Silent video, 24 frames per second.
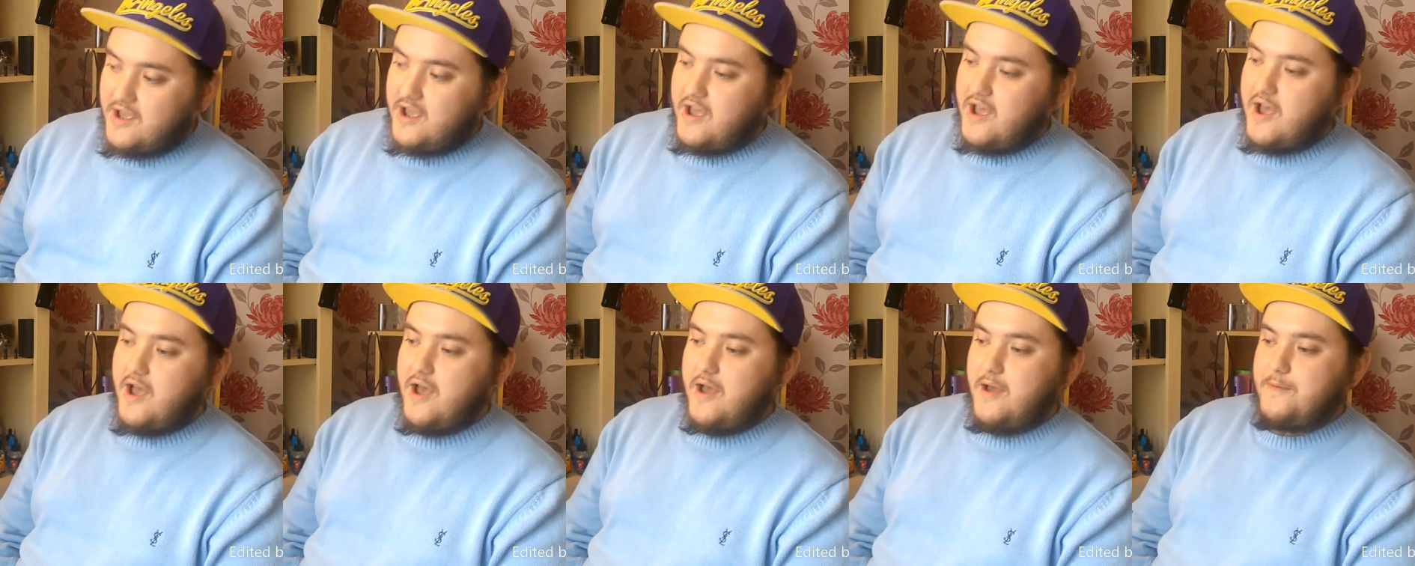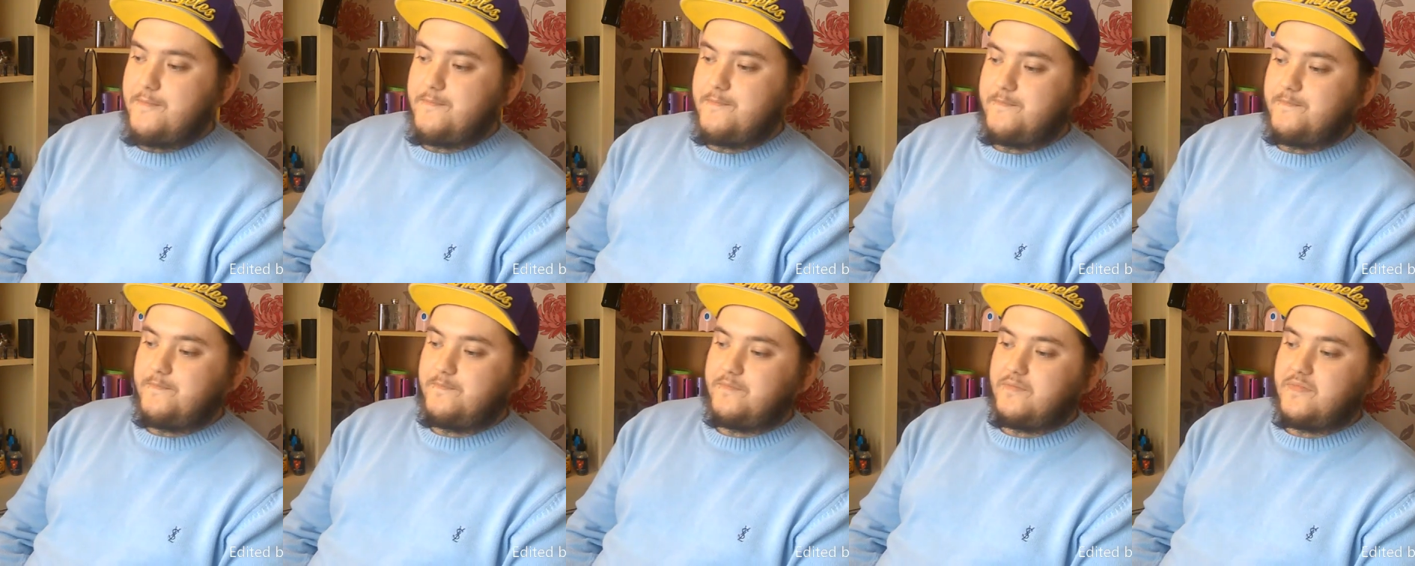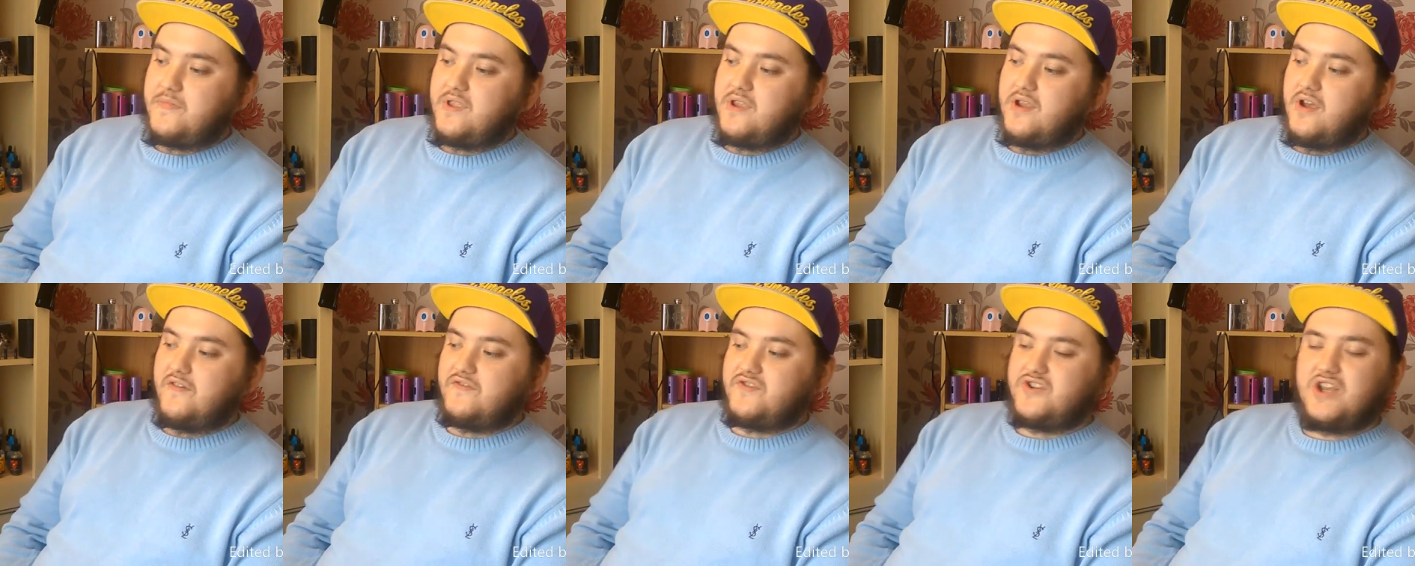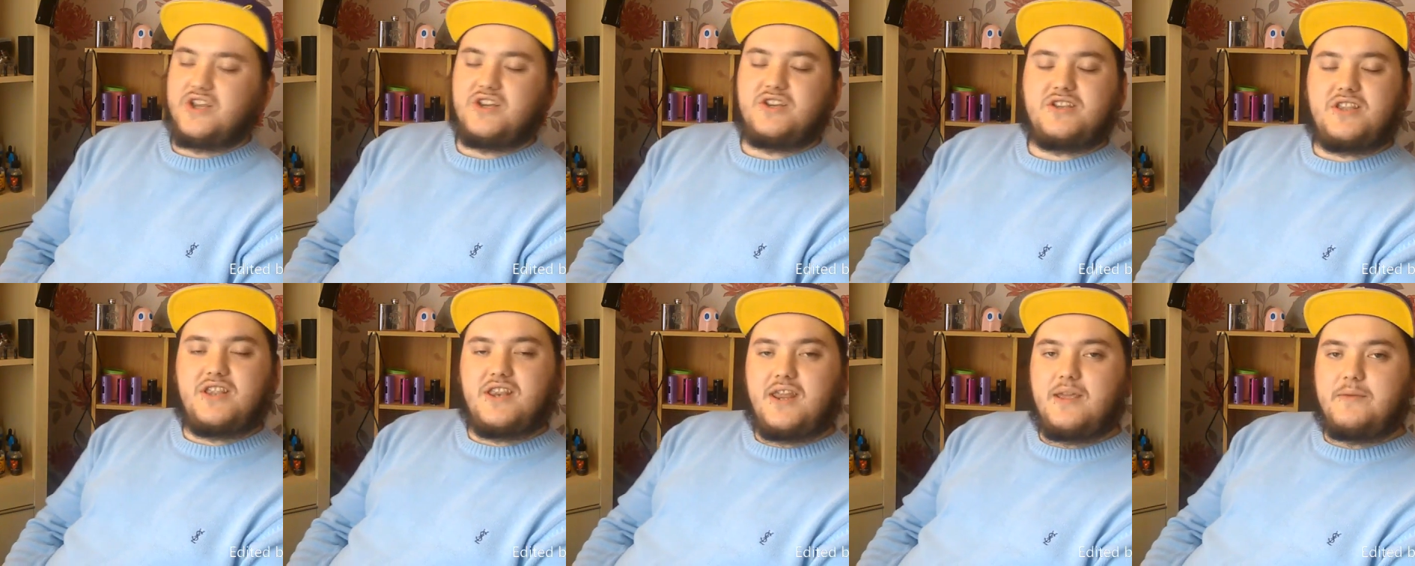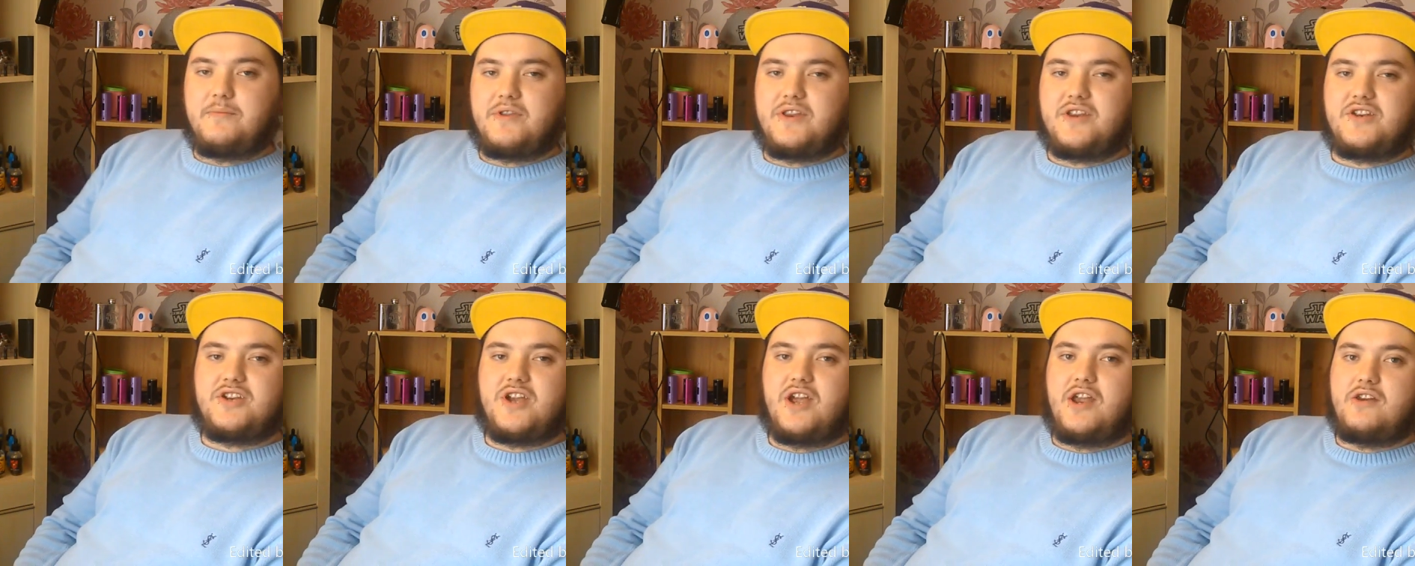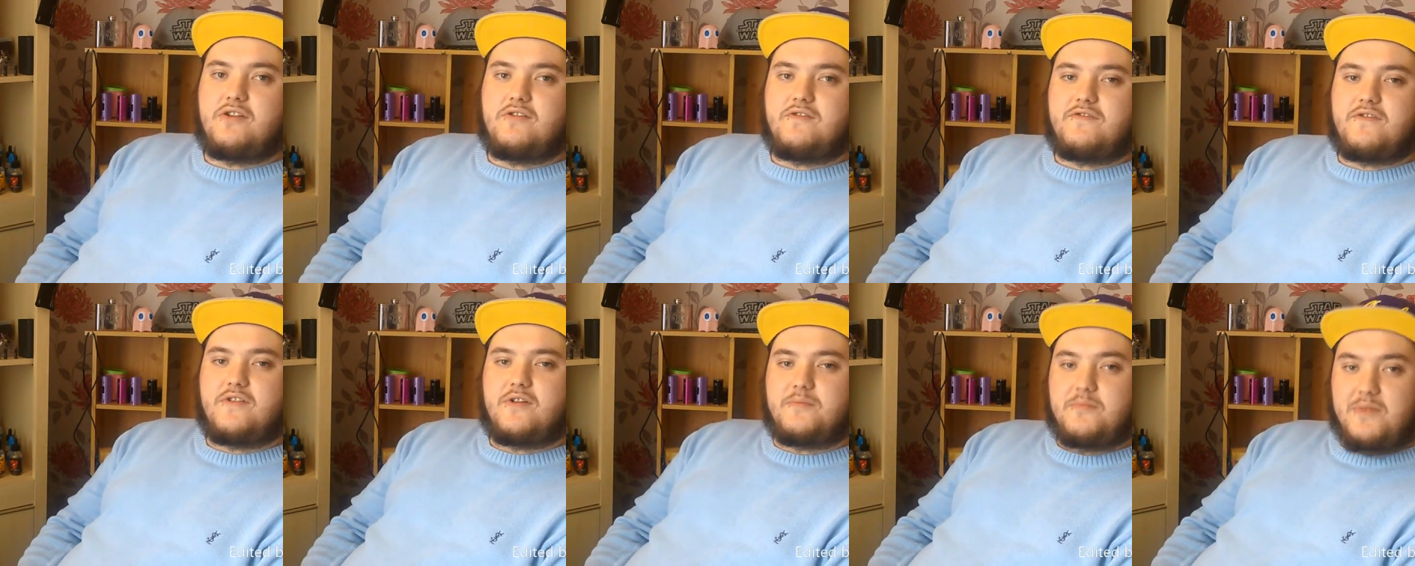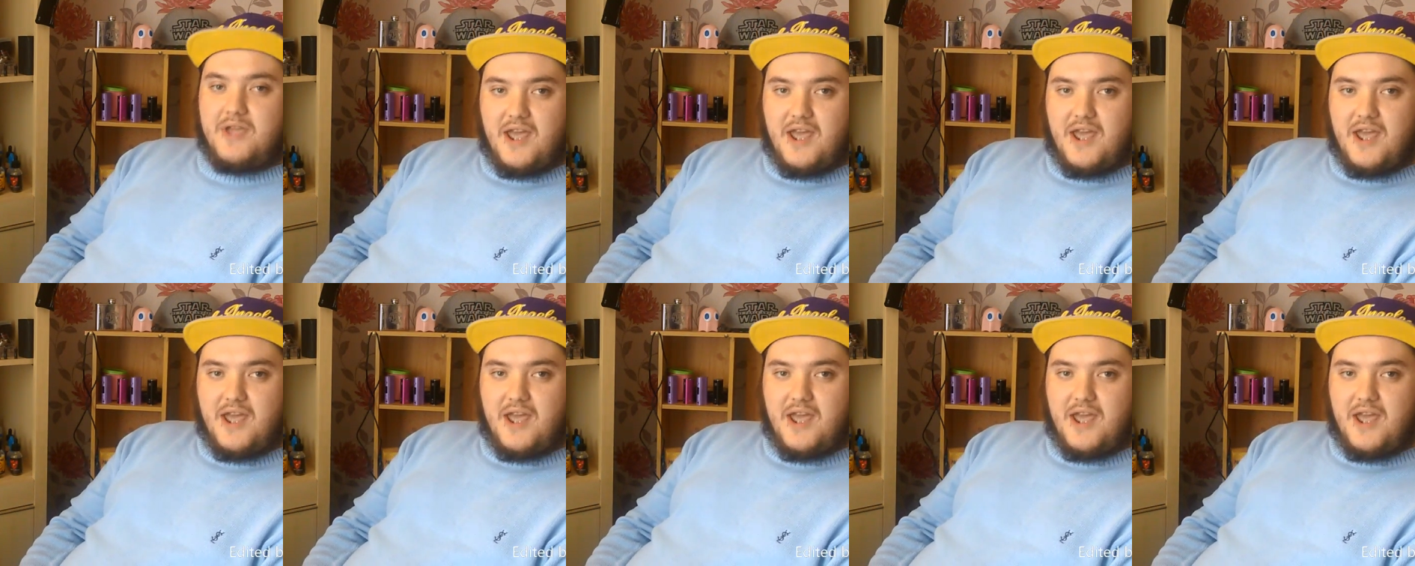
Um, I've changed the name of the channel from